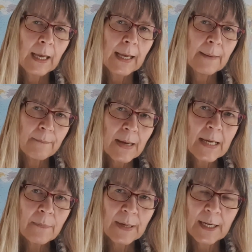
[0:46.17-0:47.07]
It
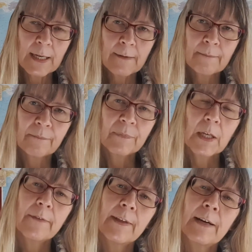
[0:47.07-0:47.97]
may be
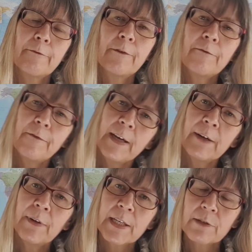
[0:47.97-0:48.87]
that for
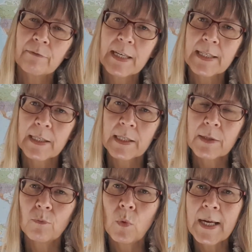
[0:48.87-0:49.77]
various
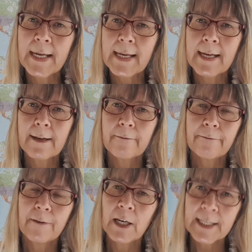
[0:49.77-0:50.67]
reasons we
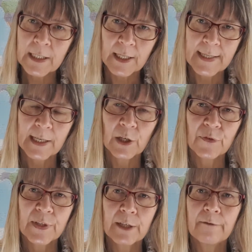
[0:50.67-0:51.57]
find
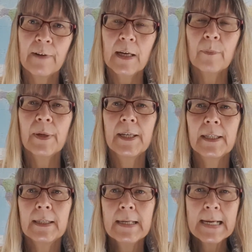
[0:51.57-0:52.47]
ourselves
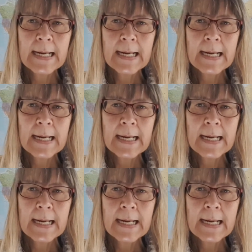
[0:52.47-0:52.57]
developing